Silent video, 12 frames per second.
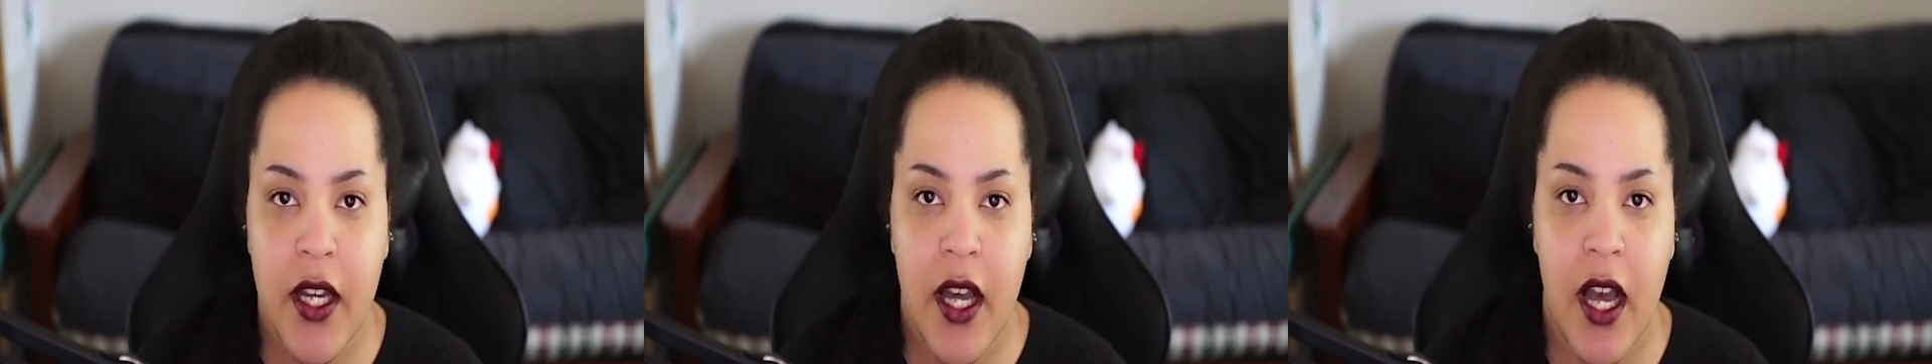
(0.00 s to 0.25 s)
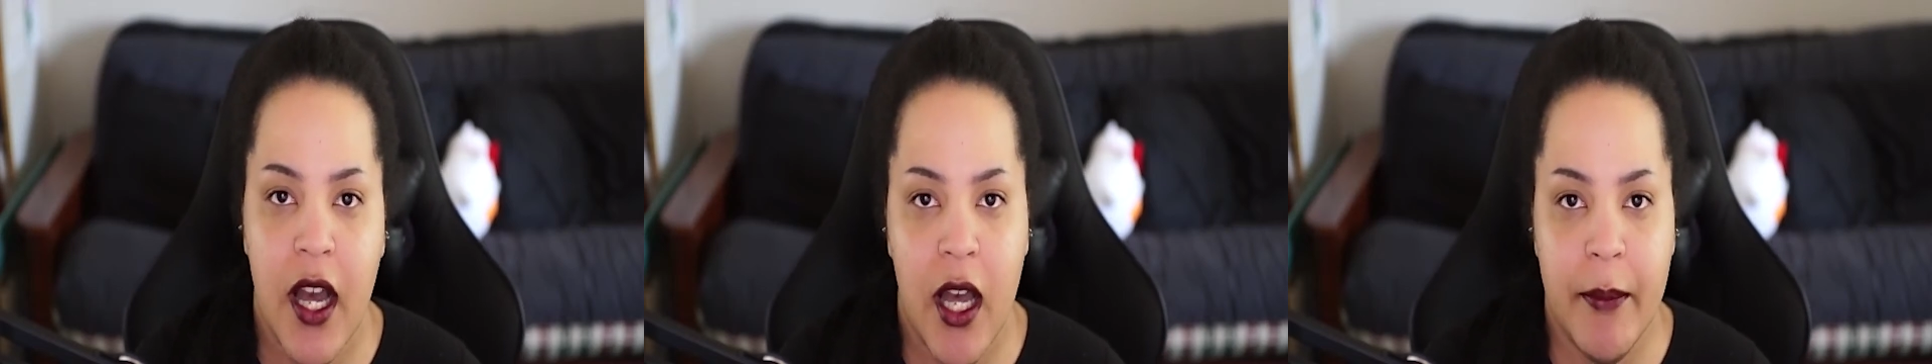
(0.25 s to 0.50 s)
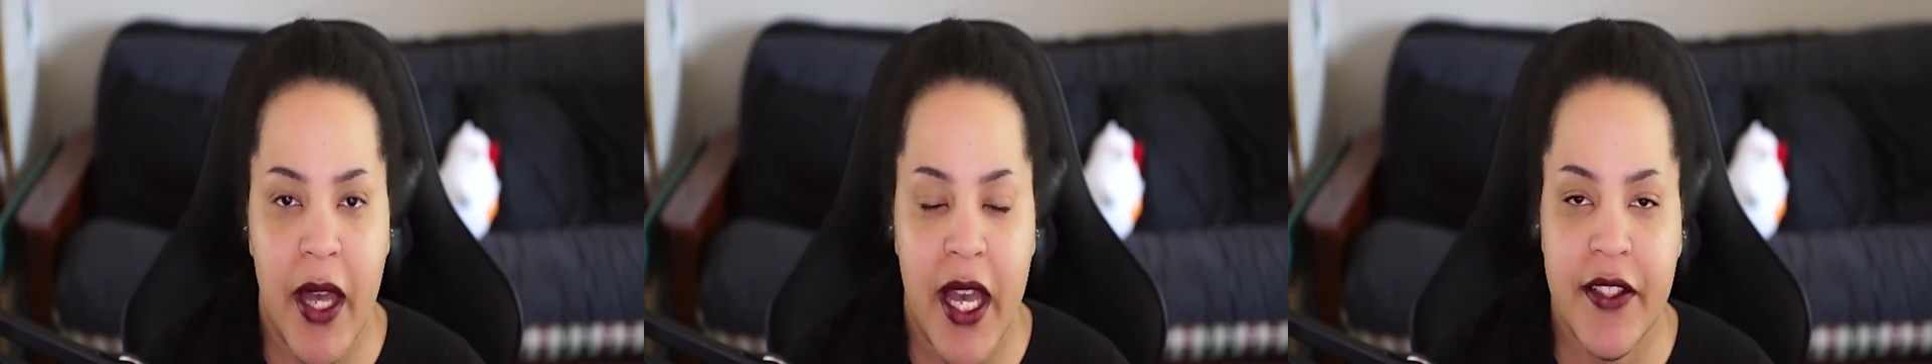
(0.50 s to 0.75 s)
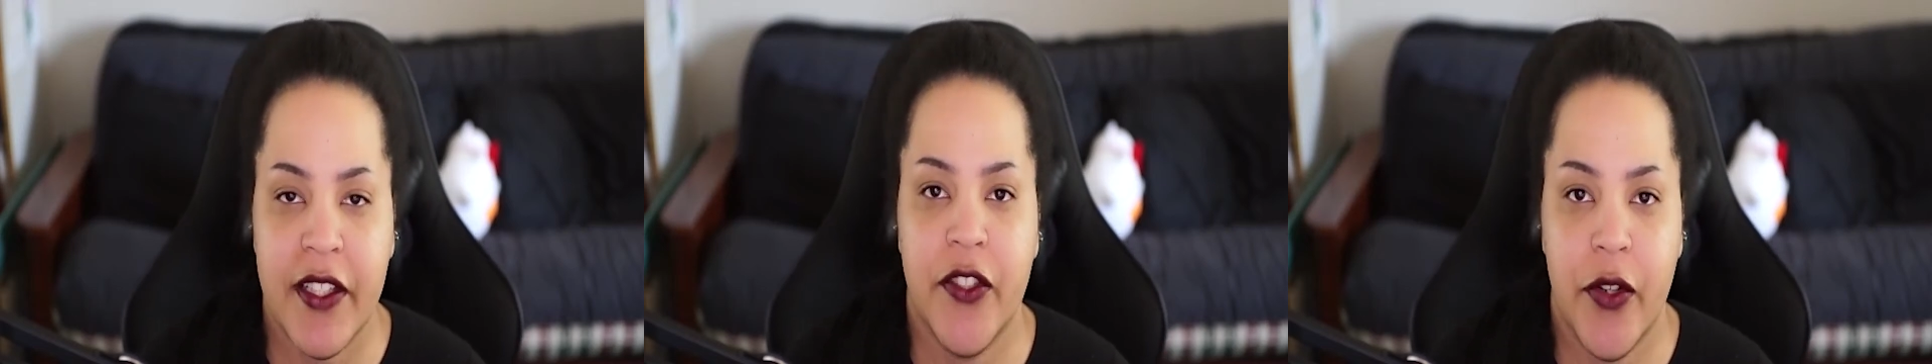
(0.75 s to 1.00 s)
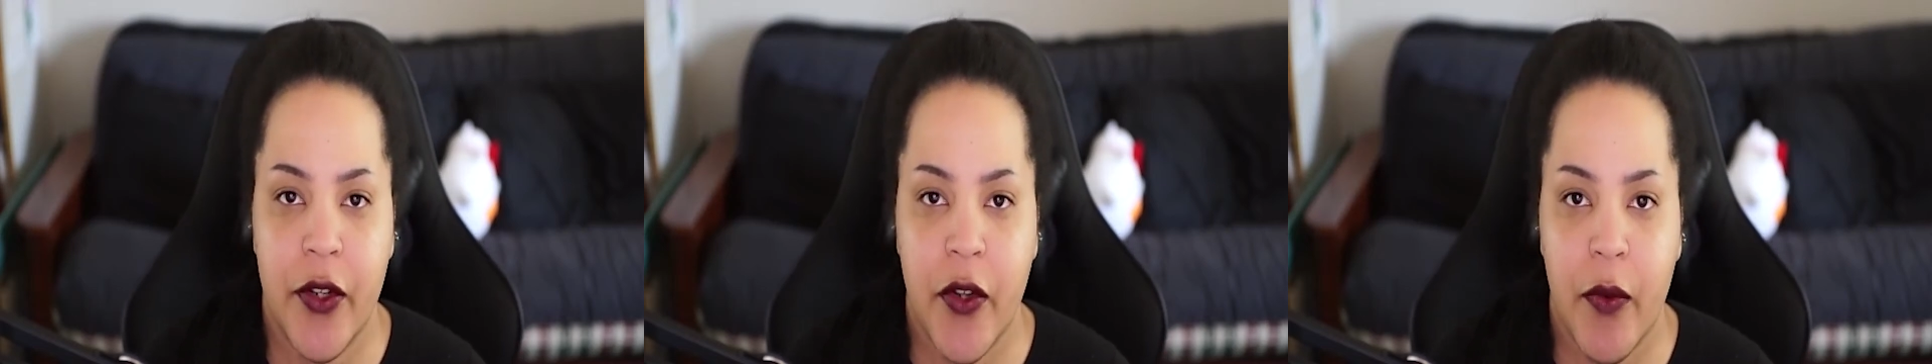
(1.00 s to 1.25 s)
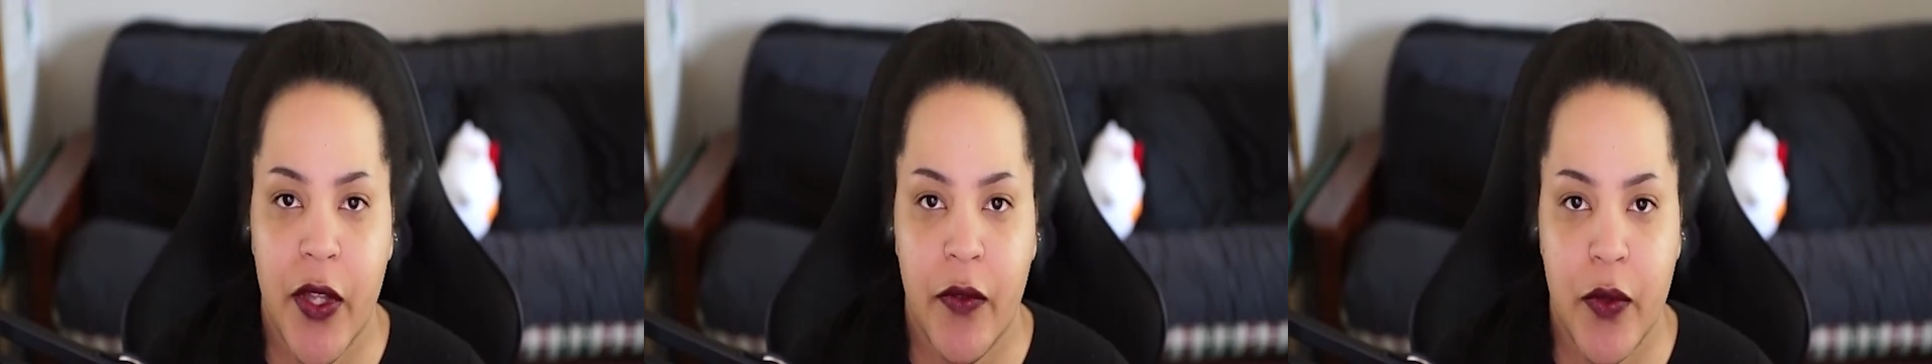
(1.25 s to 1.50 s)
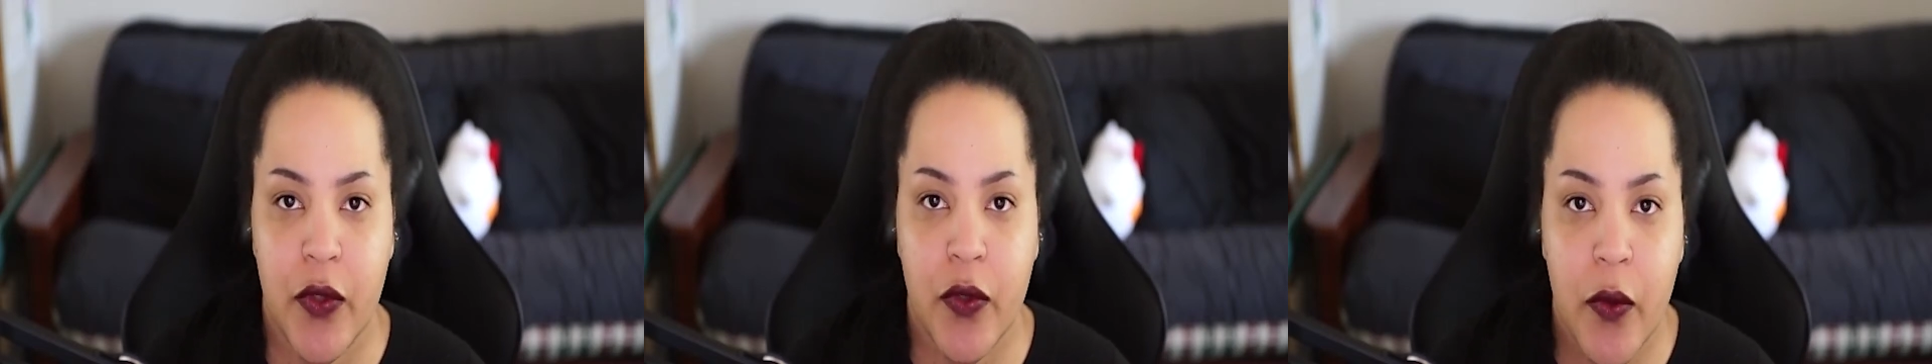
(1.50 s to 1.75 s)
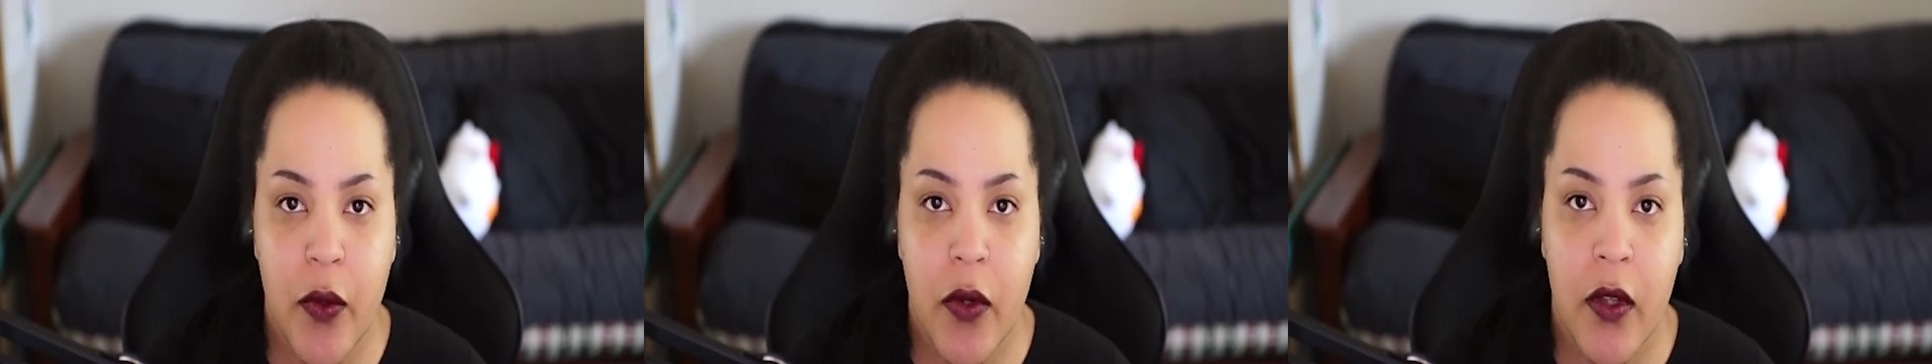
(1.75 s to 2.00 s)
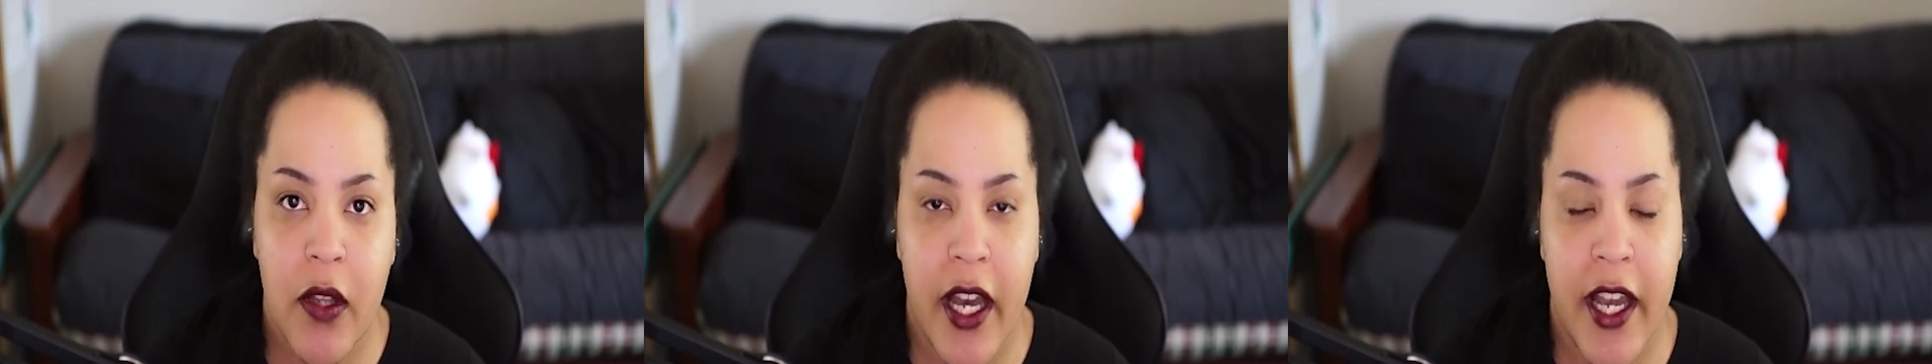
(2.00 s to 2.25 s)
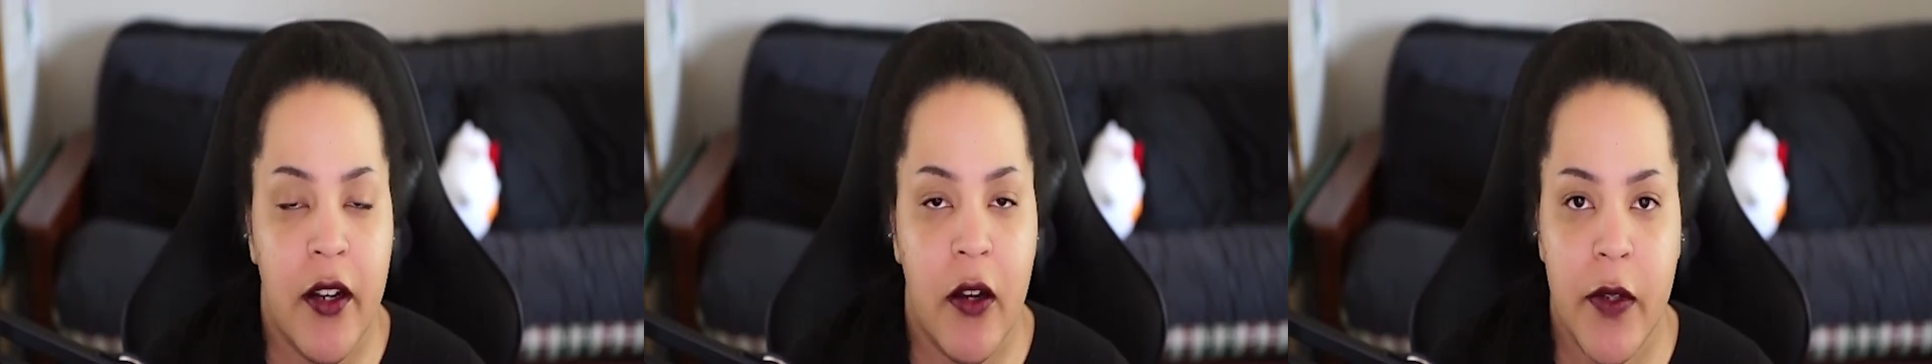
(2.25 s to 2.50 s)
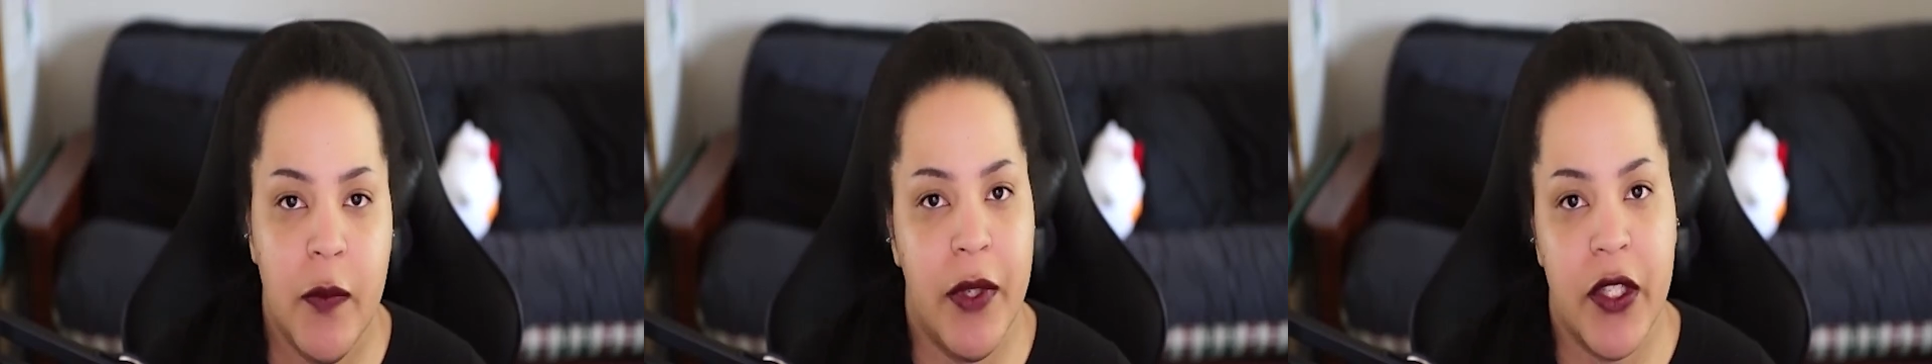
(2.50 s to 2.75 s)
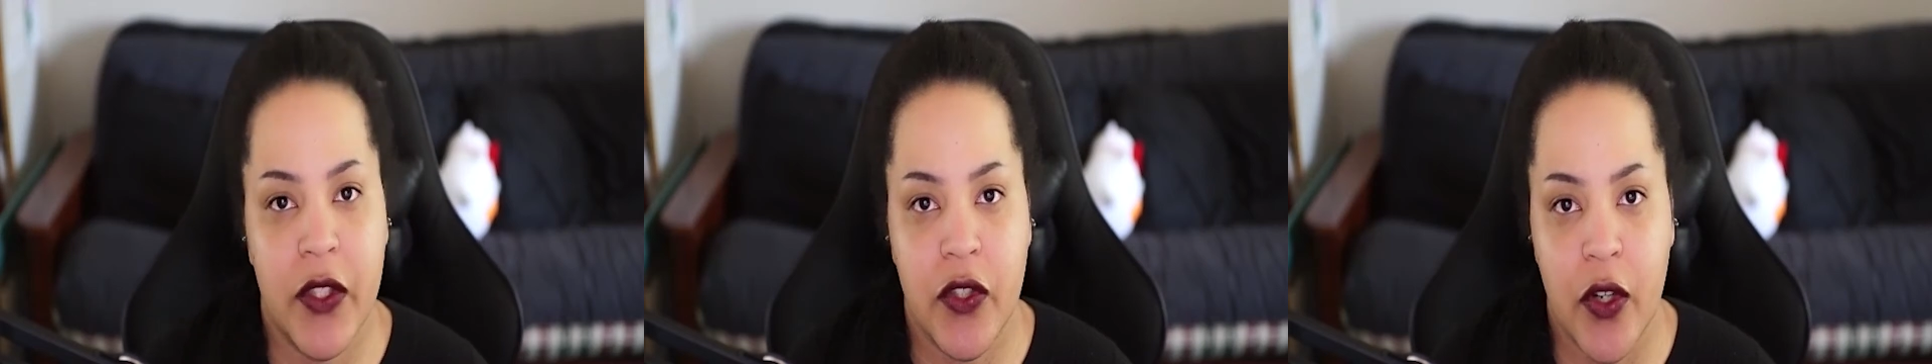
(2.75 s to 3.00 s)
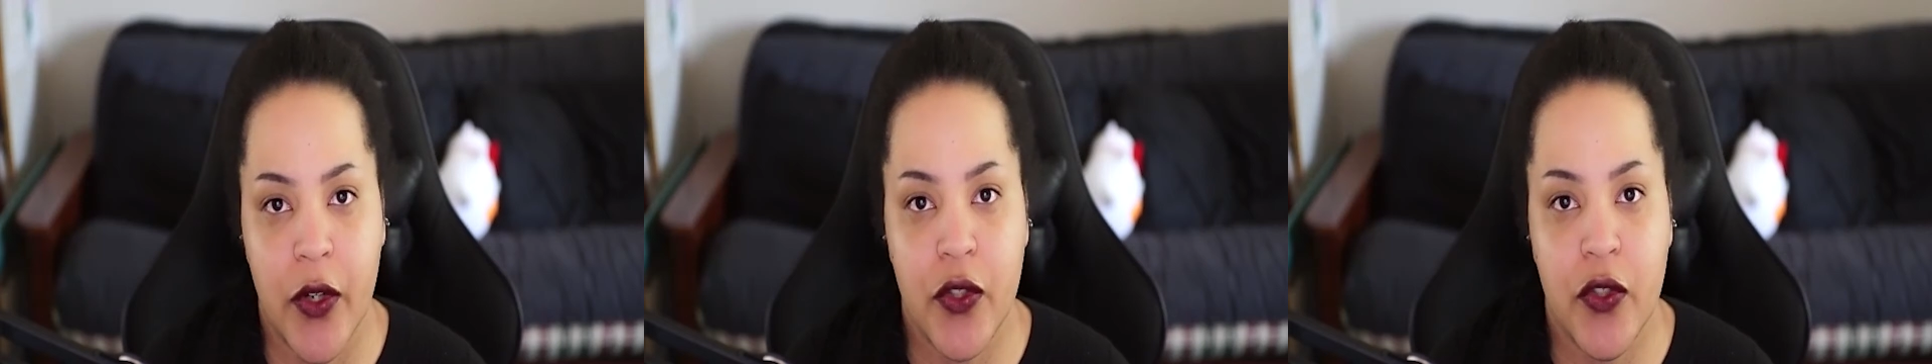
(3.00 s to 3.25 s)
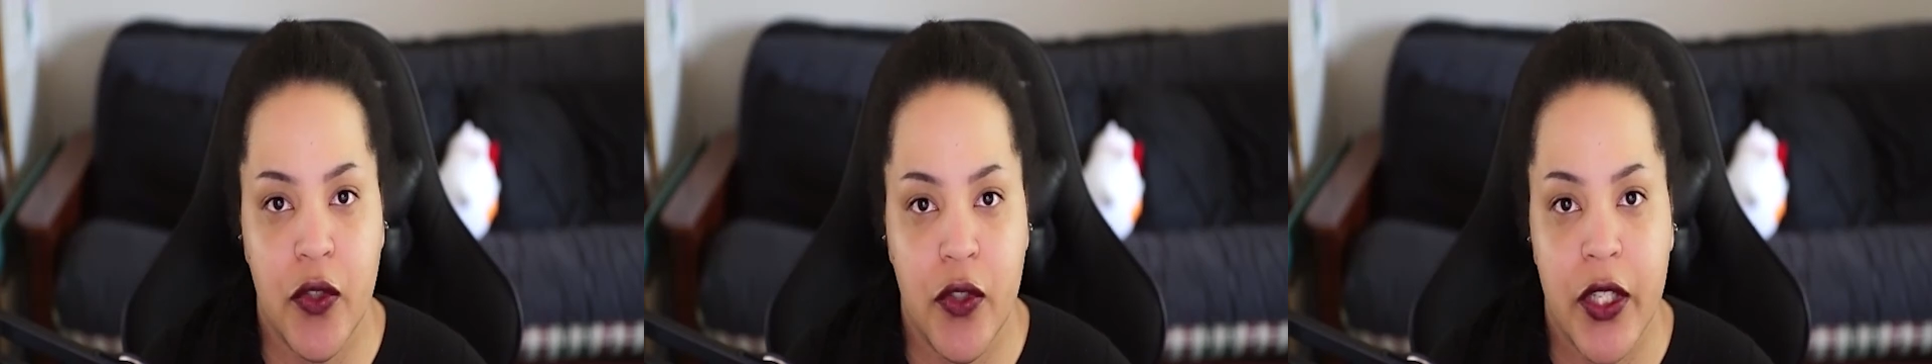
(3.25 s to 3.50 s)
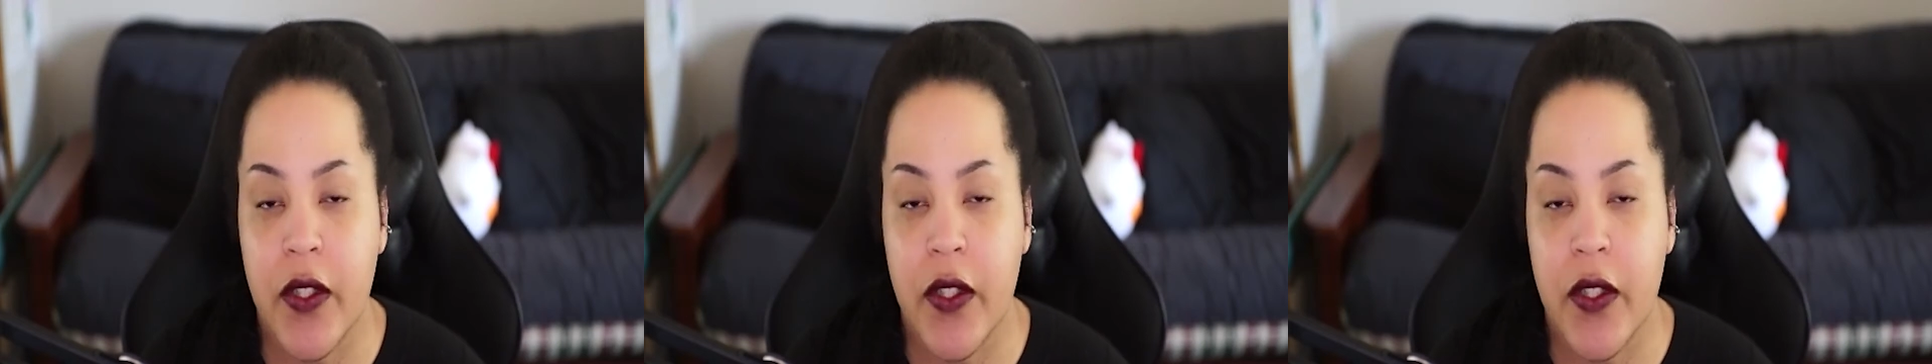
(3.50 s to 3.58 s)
As I started going through school, I had always been a star student.